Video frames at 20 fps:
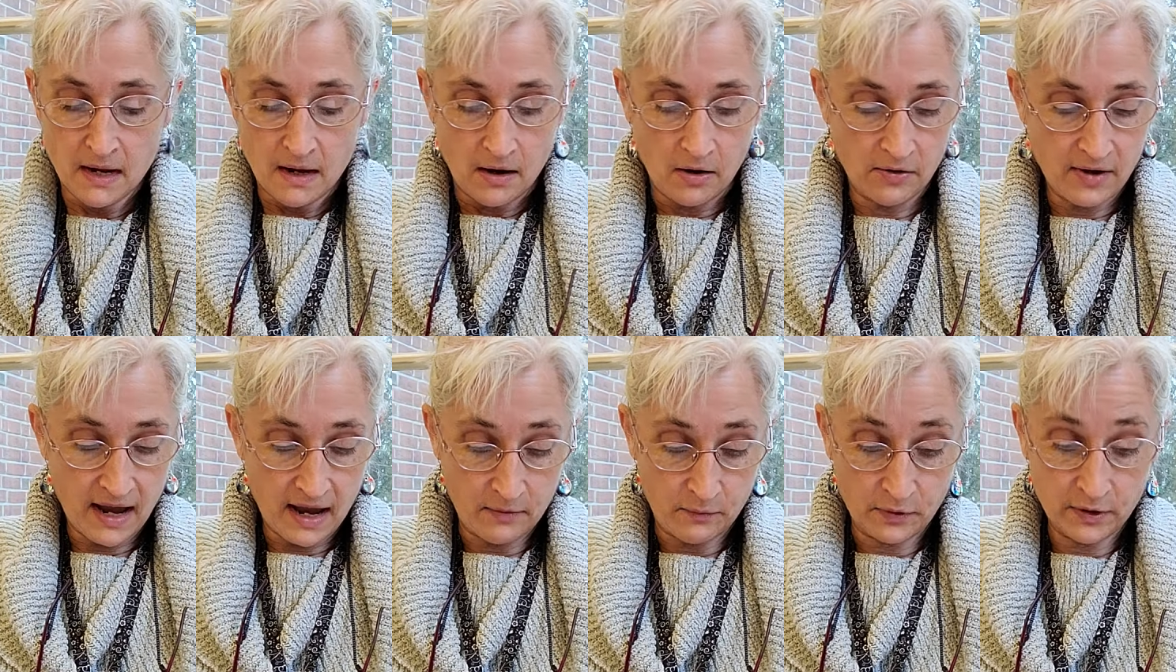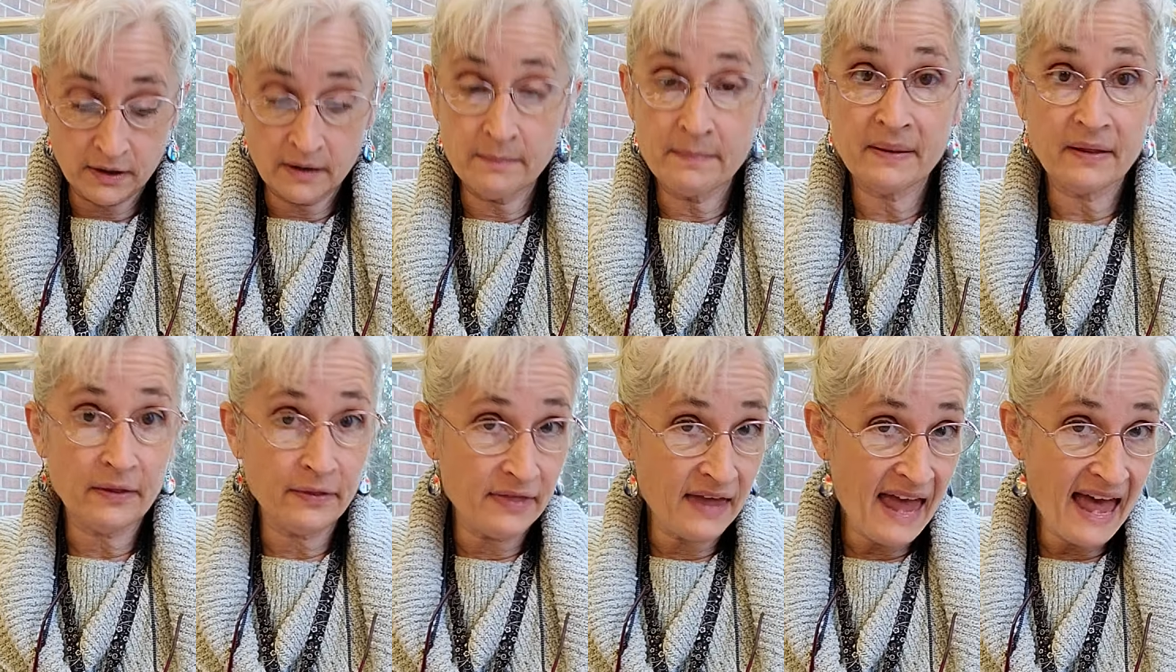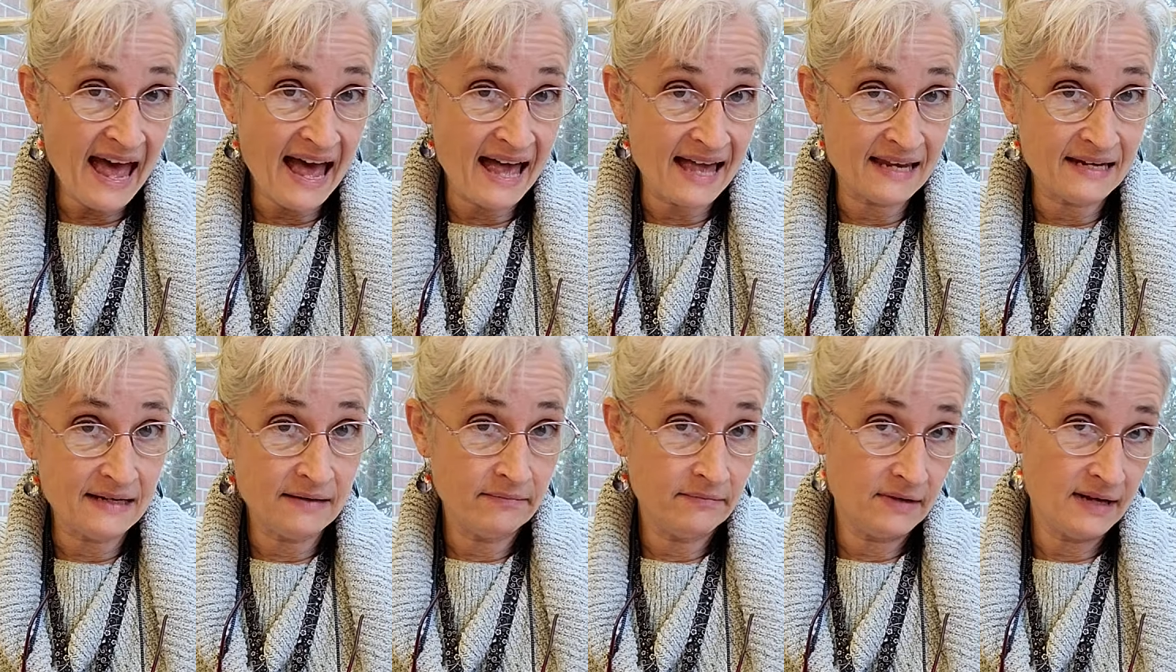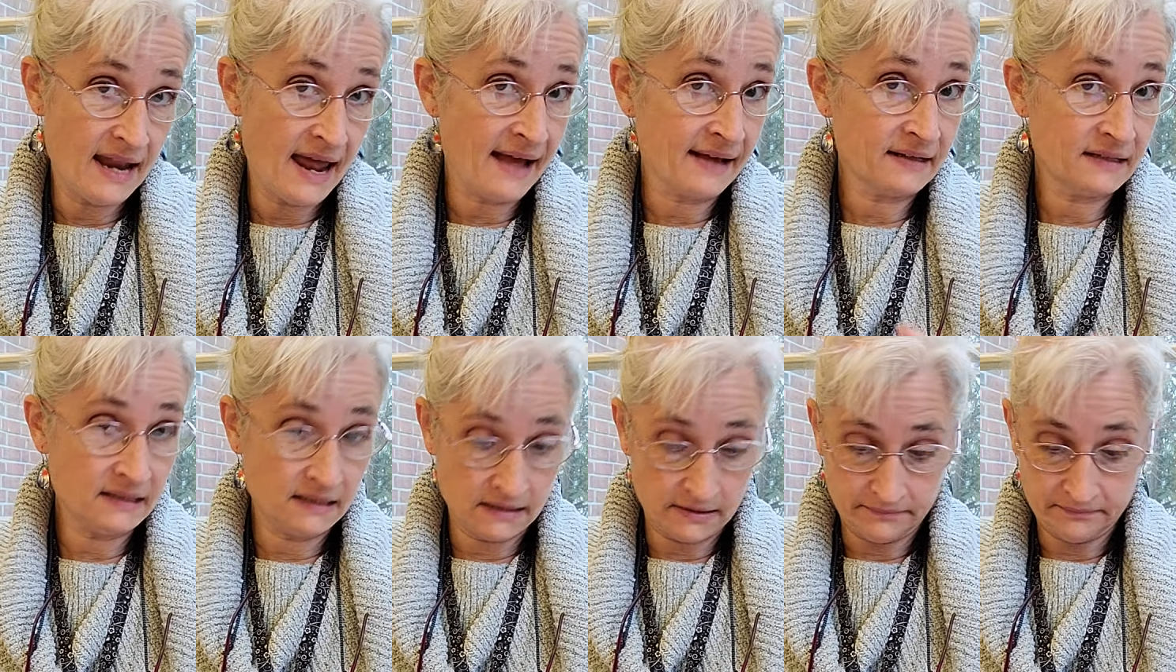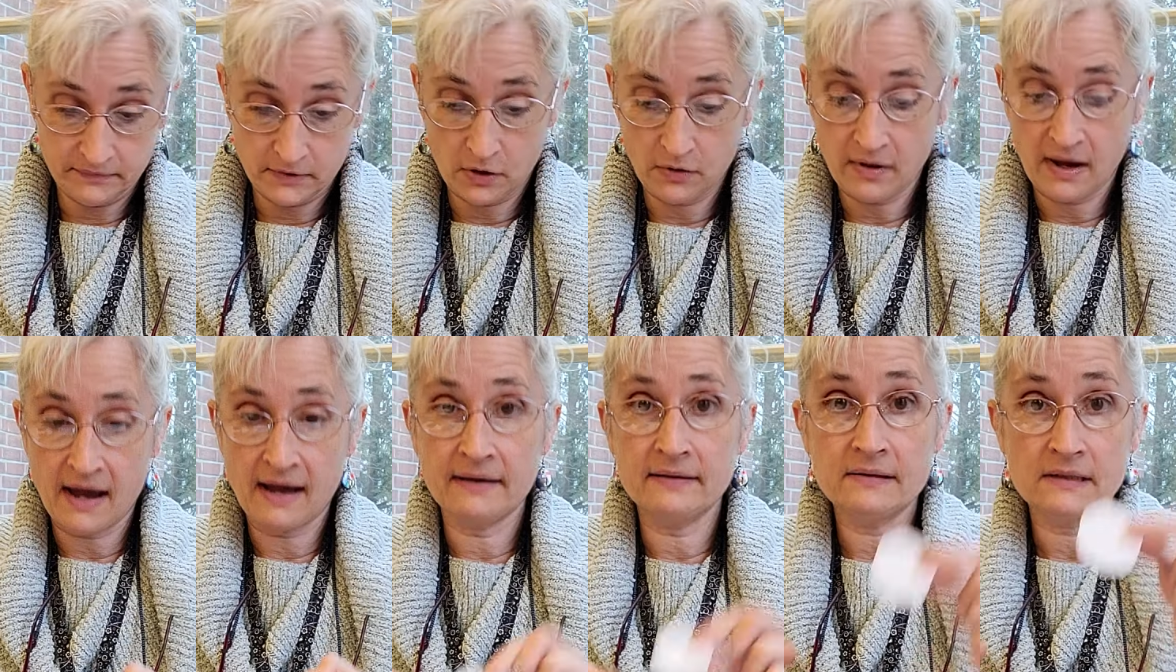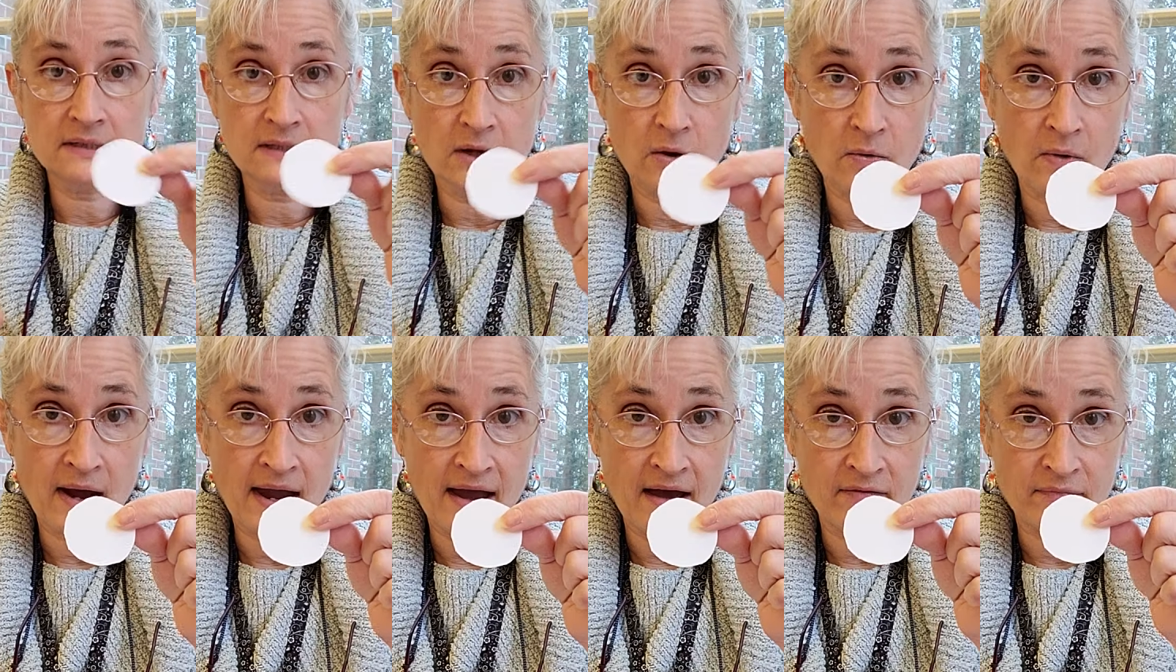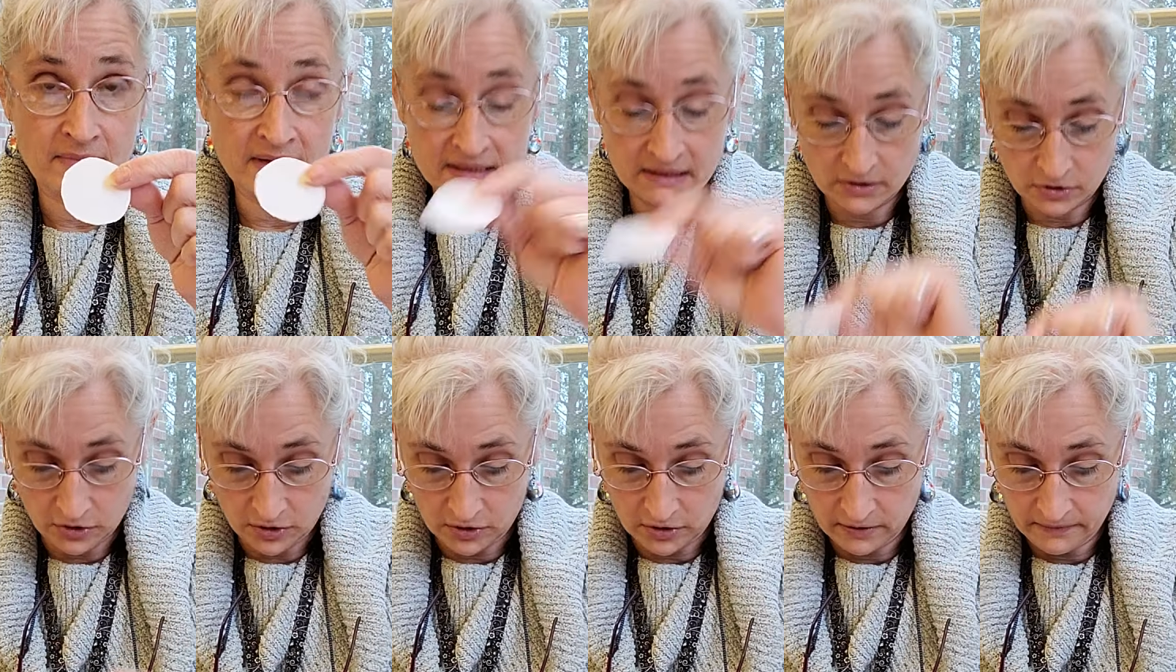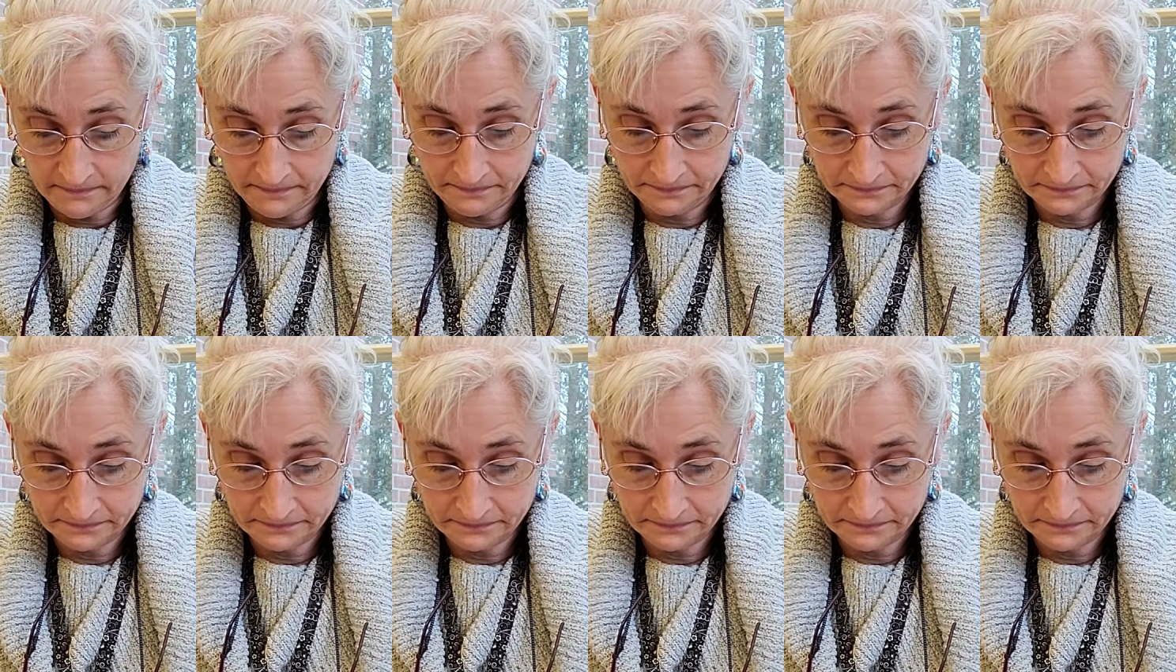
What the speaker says: Okay, we're gonna build the head next. Okay, so I have my circle.